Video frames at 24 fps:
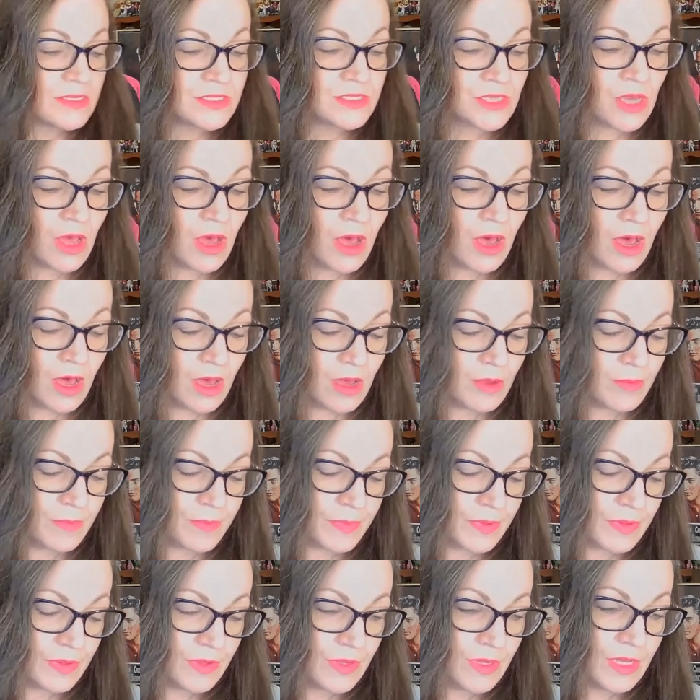top.
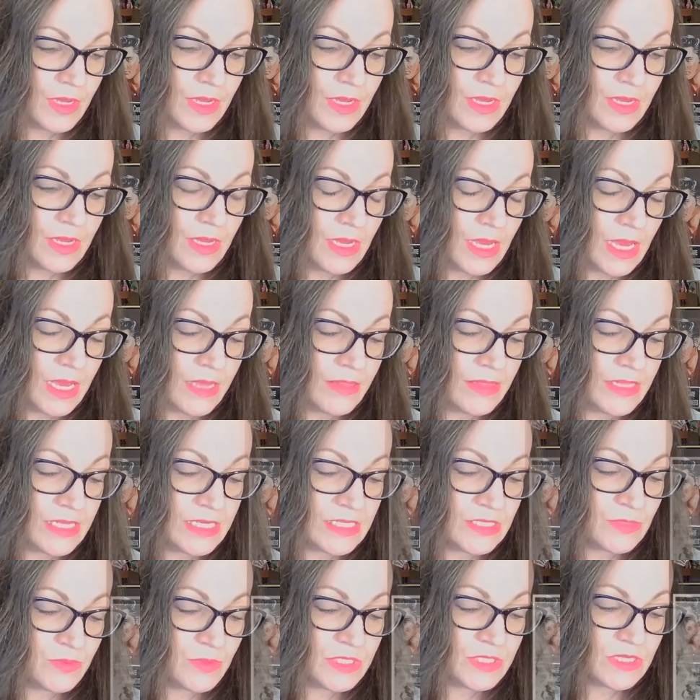And this
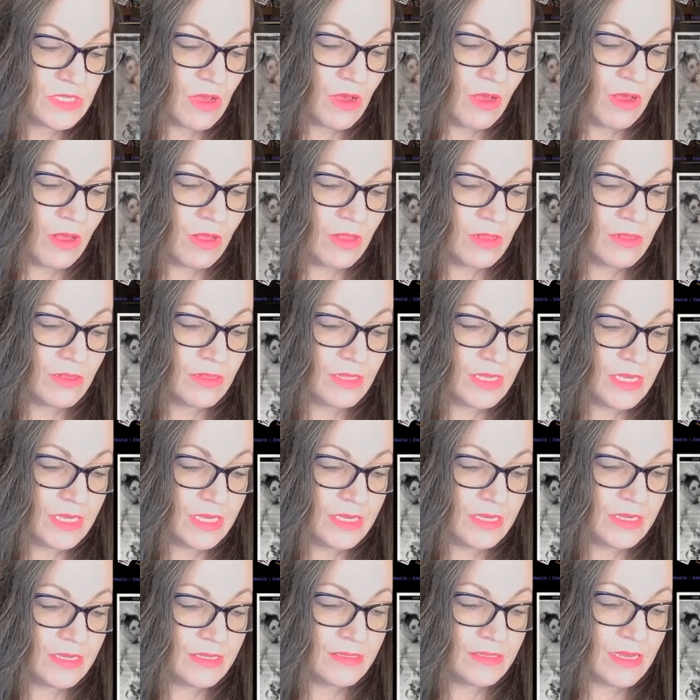was all
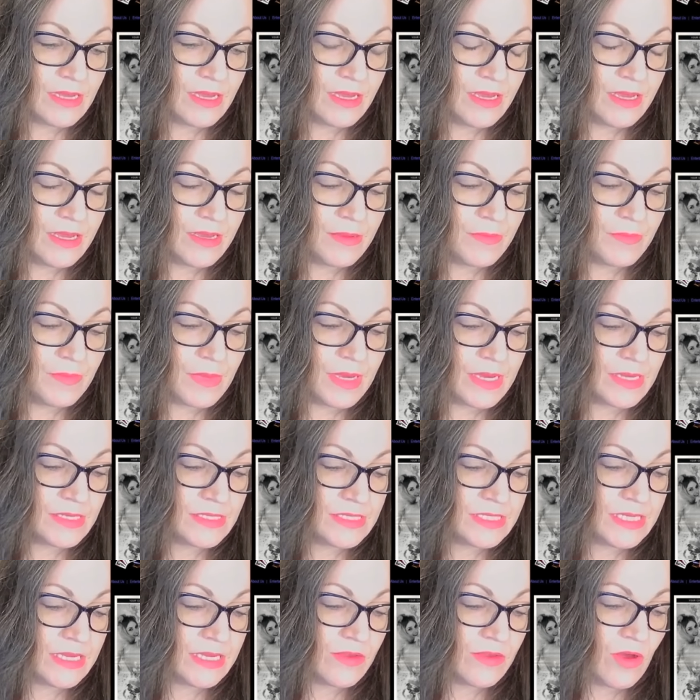in a
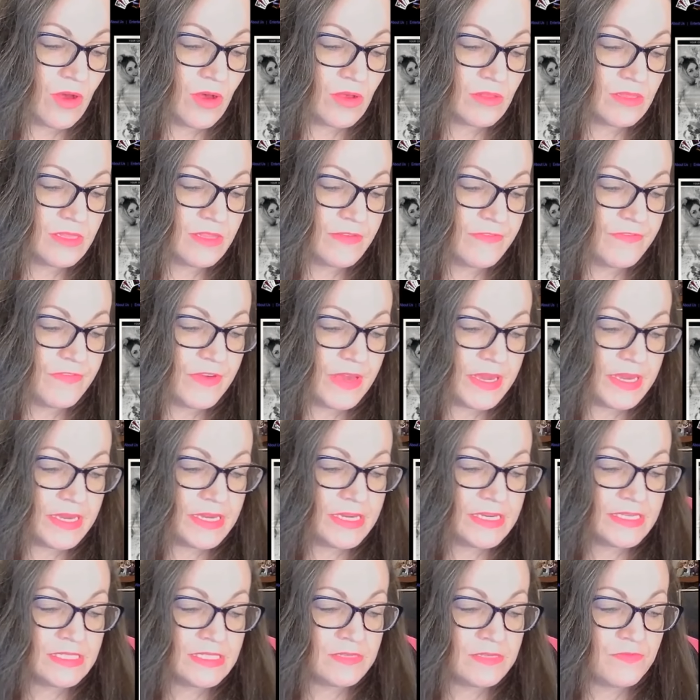magazine called The
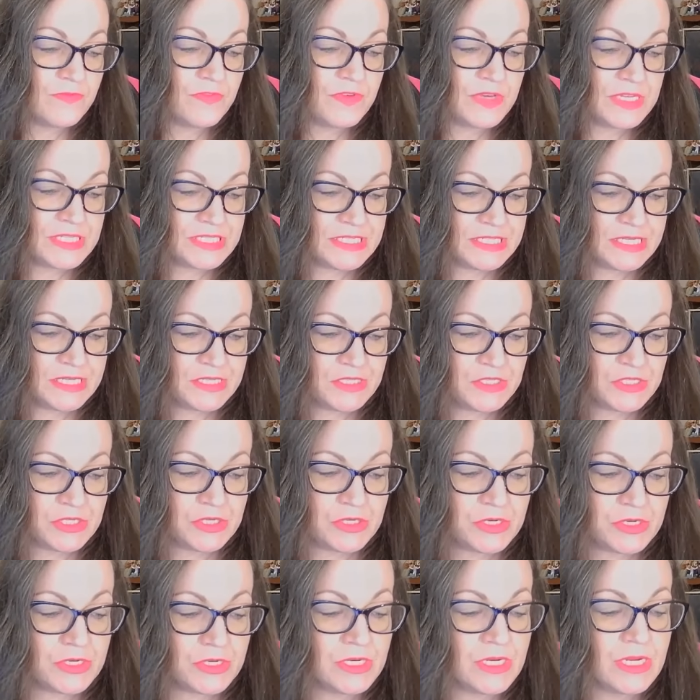Vegas
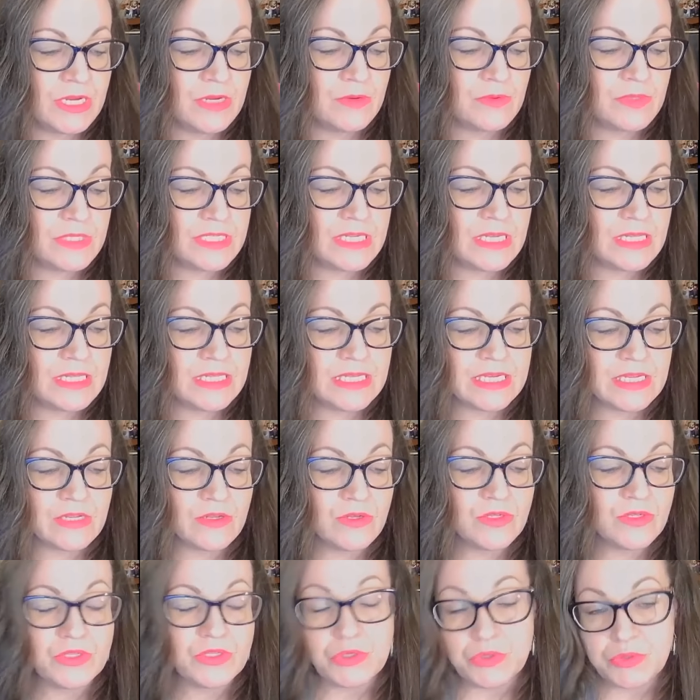Visitor. It was a little
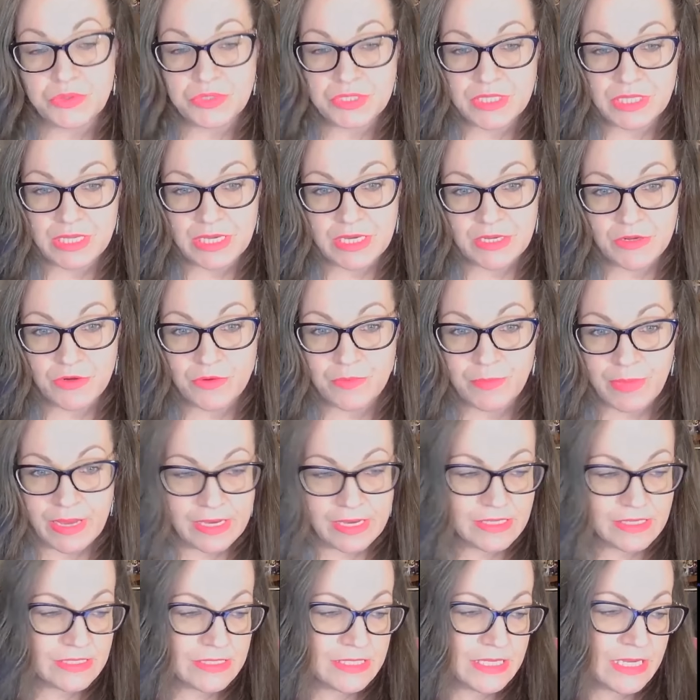newsletter
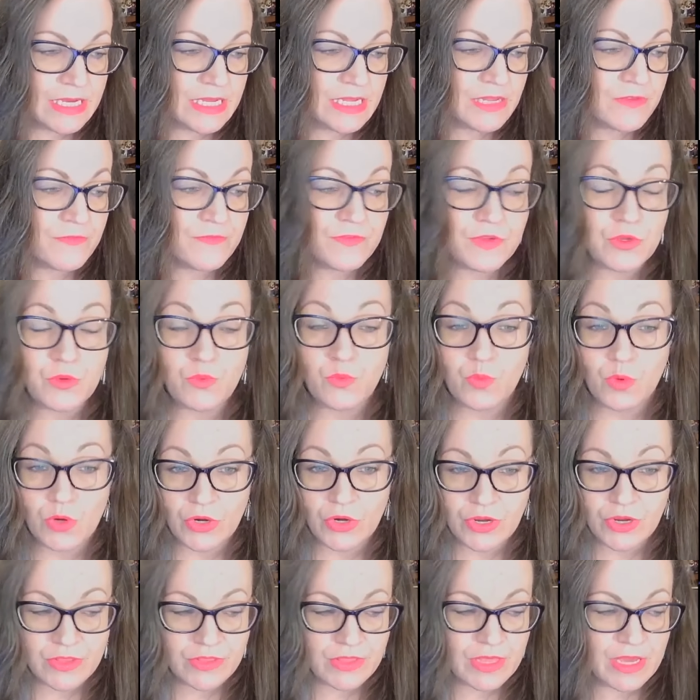magazine. If you work
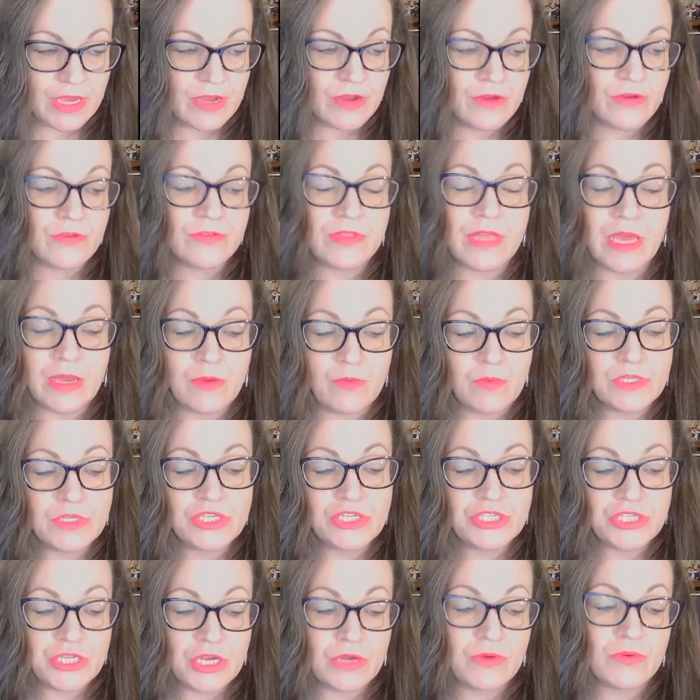there, they would
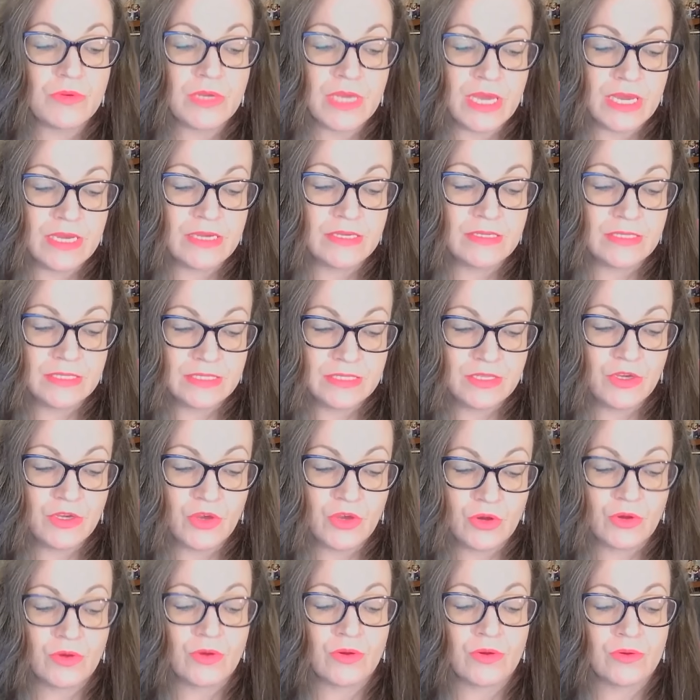showcase the
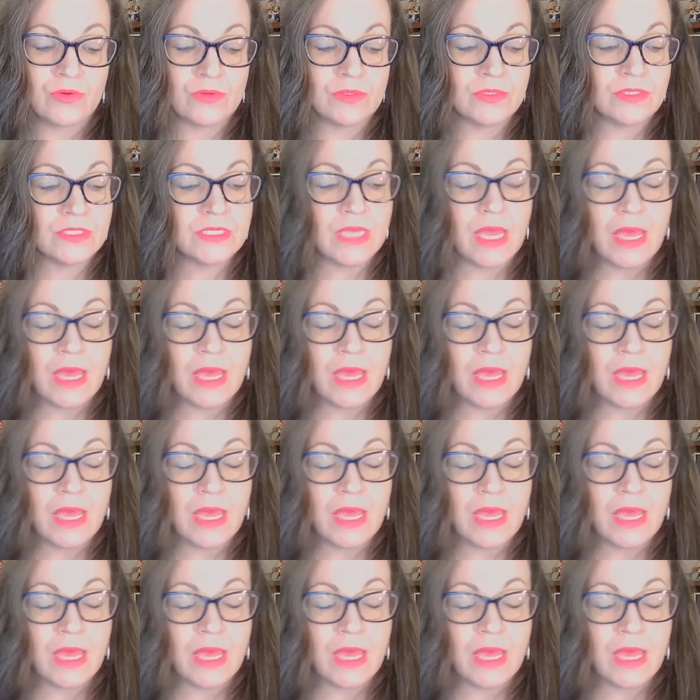girls.